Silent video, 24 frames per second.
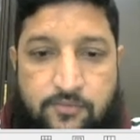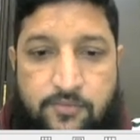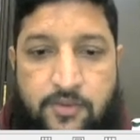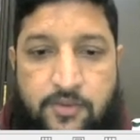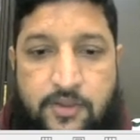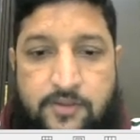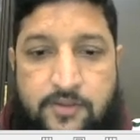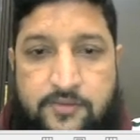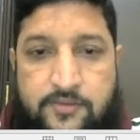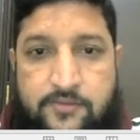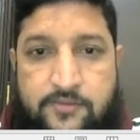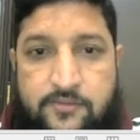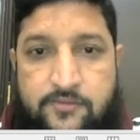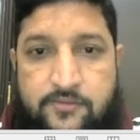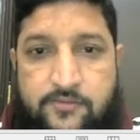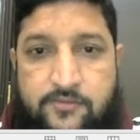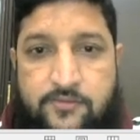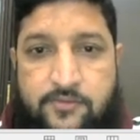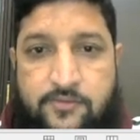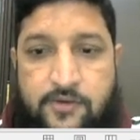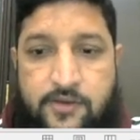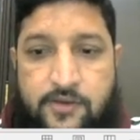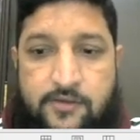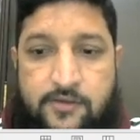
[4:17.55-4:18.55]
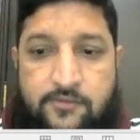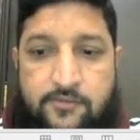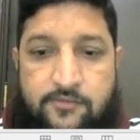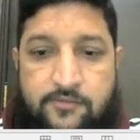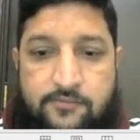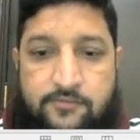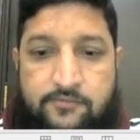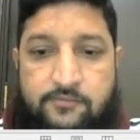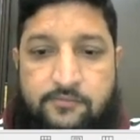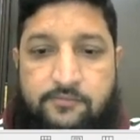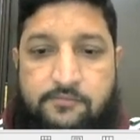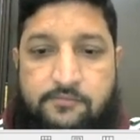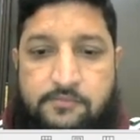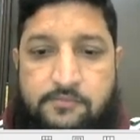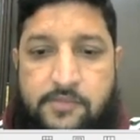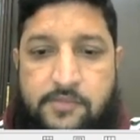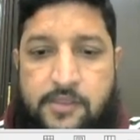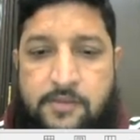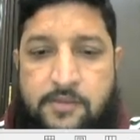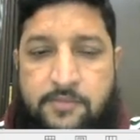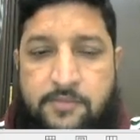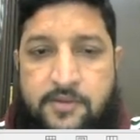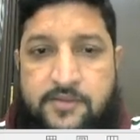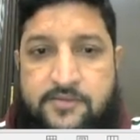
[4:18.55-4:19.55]
plus 5
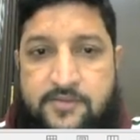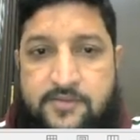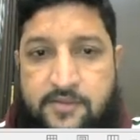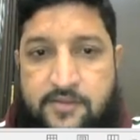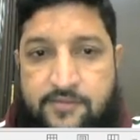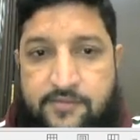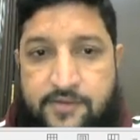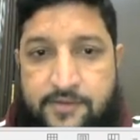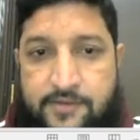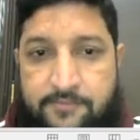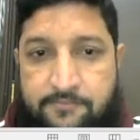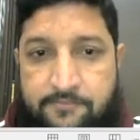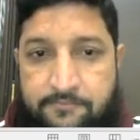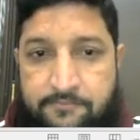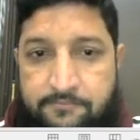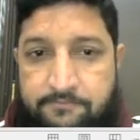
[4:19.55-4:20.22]
plus 7.